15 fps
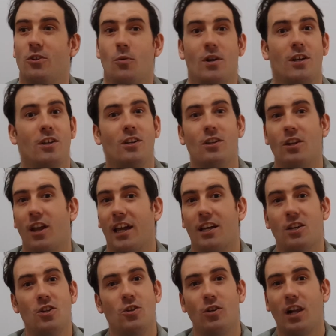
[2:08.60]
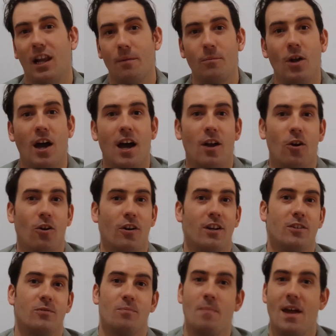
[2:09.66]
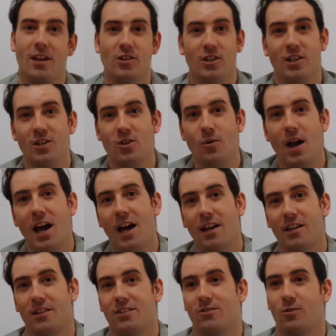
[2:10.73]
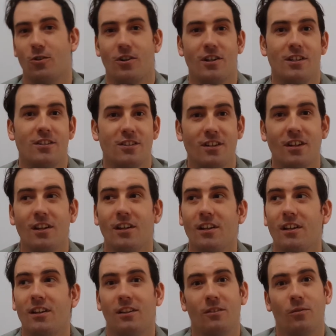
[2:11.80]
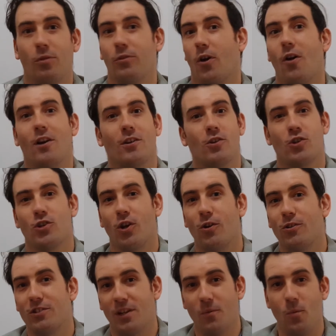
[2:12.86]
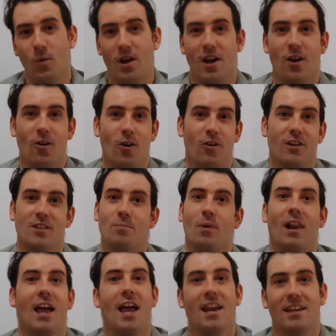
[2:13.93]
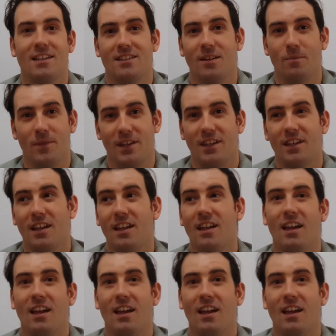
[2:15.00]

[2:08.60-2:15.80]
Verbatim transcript: doing like a new club night, or he's managing a new artist, or he's throwing a show somewhere, or he's planning something.